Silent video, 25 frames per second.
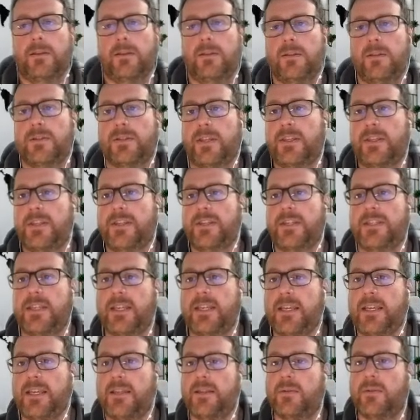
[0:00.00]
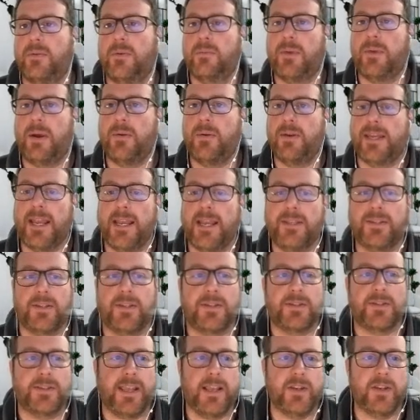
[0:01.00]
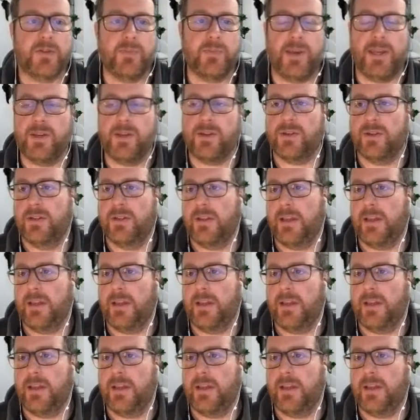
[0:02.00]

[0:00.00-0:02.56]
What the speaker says: So this is where we get into the sales pitch.